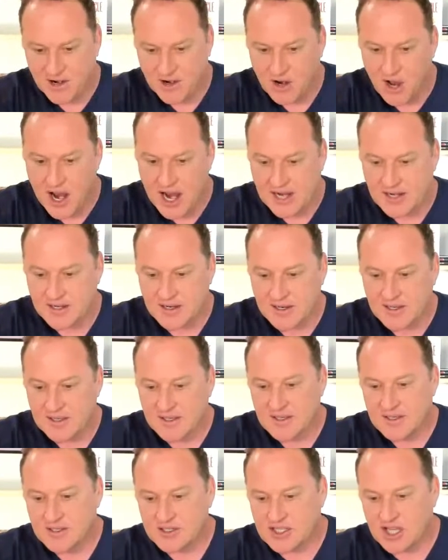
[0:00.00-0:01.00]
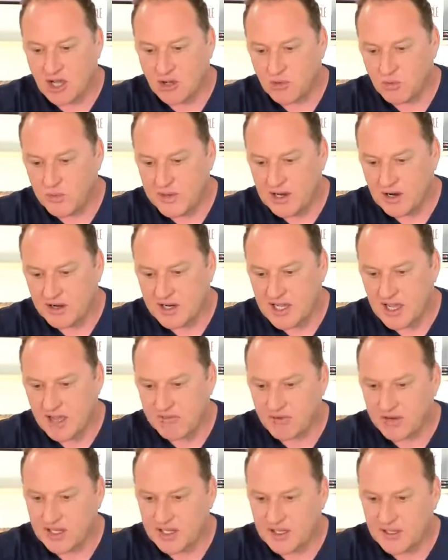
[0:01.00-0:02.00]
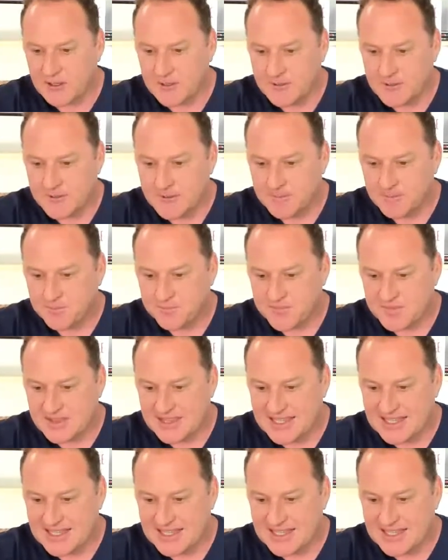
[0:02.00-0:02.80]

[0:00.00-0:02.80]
All right, so we are covering the